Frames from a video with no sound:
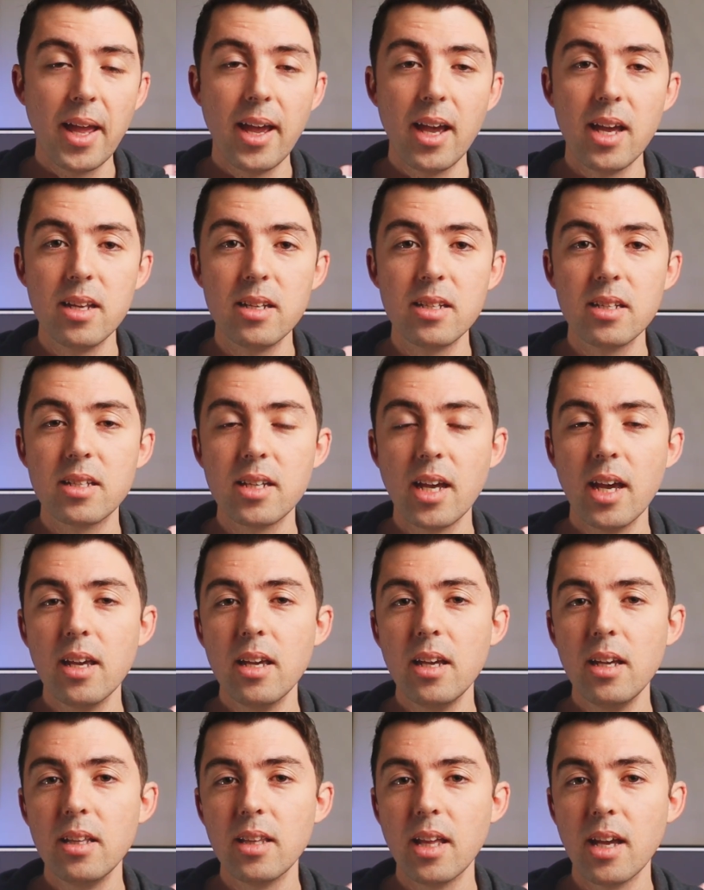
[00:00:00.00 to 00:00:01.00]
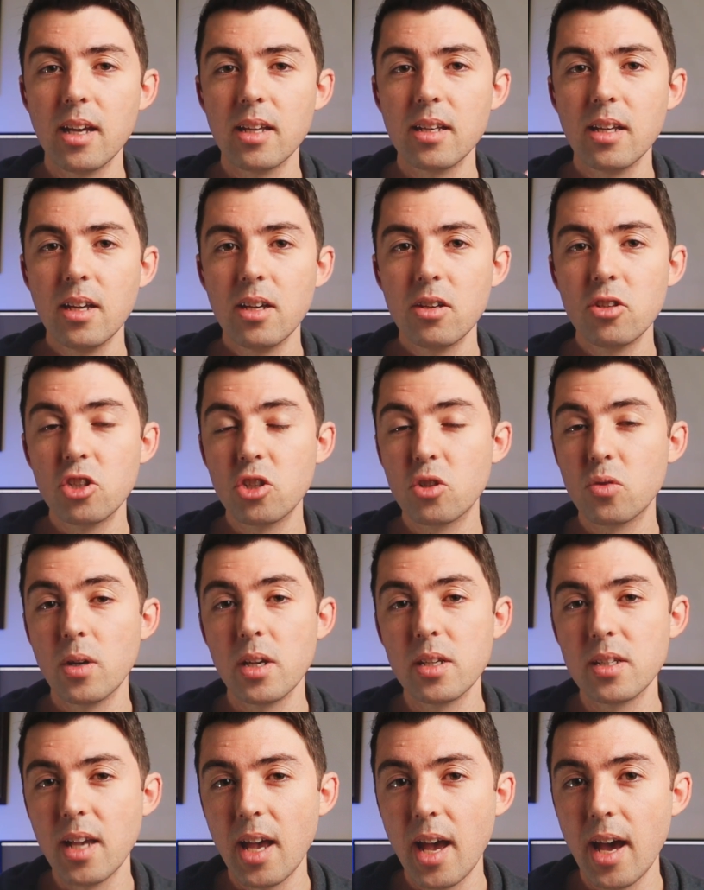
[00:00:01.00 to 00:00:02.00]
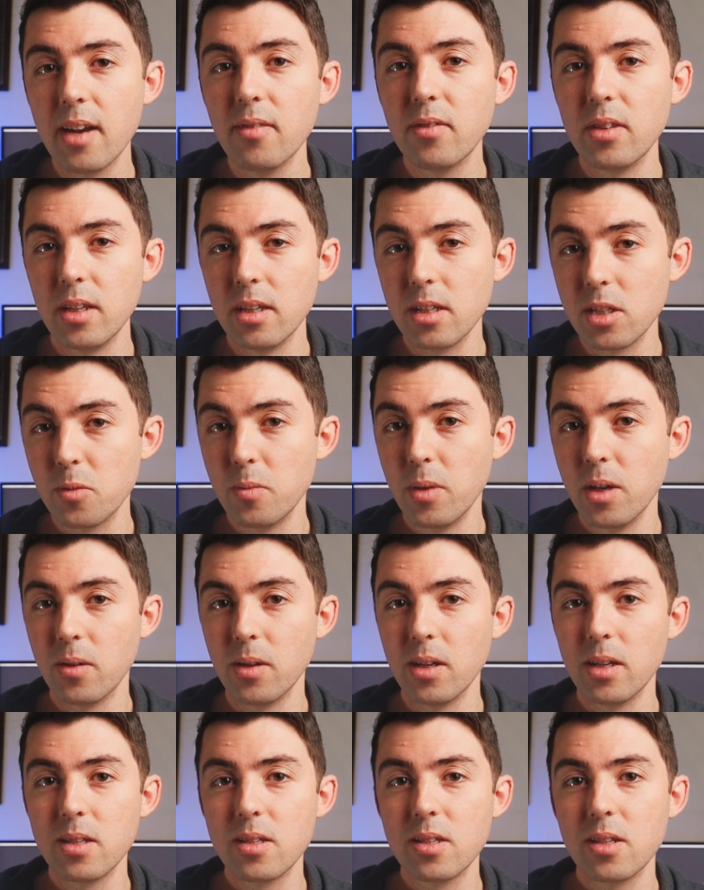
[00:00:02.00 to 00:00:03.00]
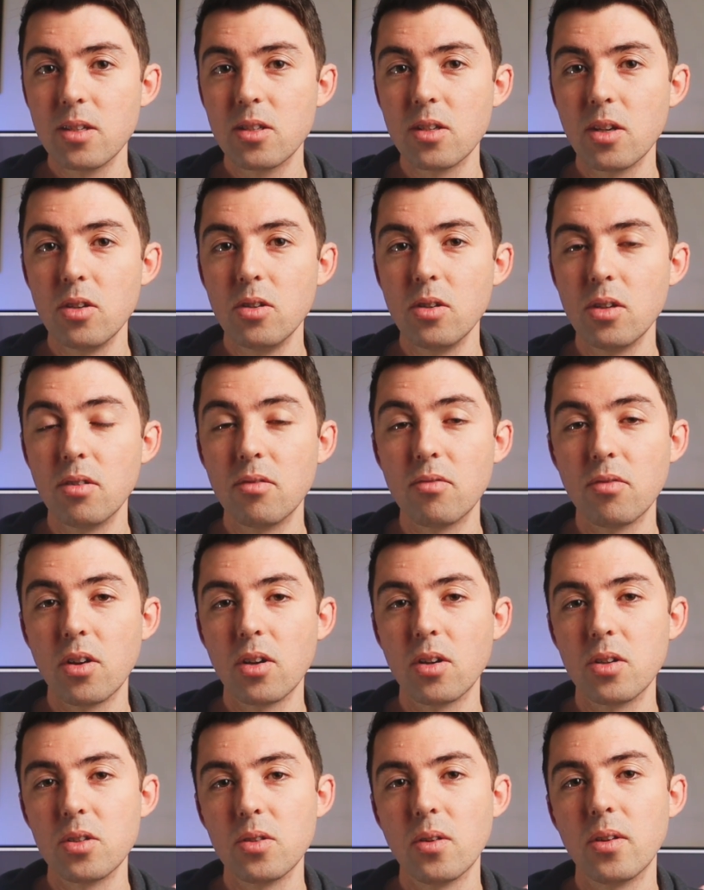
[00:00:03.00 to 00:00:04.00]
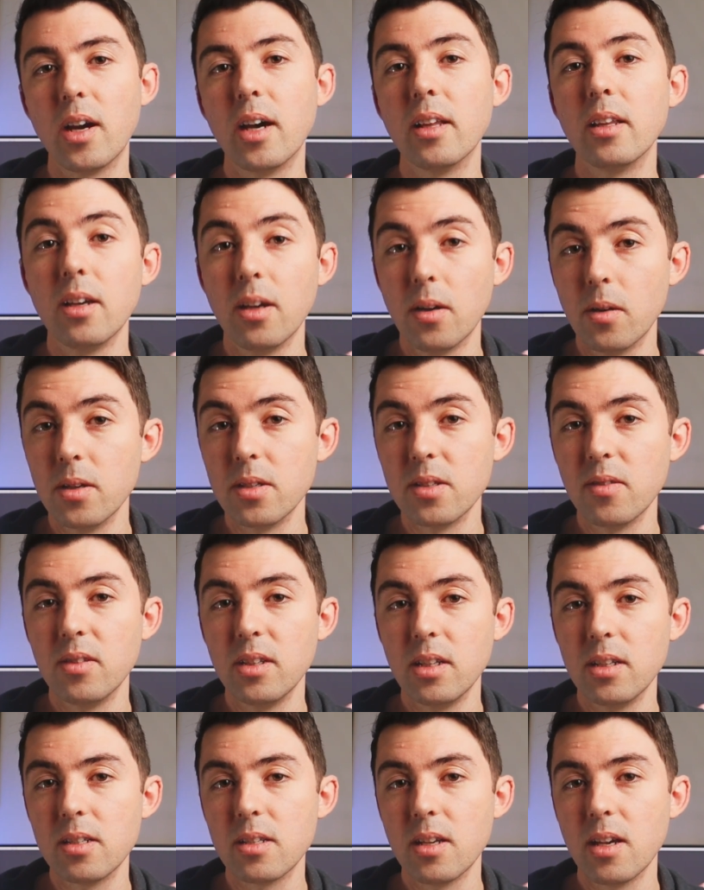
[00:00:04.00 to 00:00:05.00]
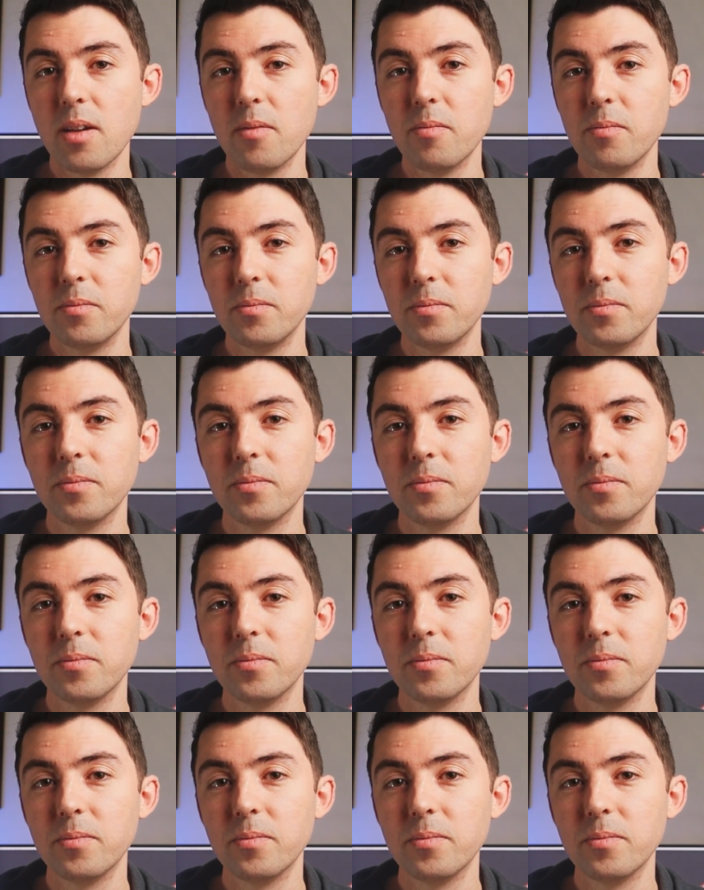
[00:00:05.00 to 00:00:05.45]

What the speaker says: and taking that stress out of the experience so you can focus on other areas of the exam.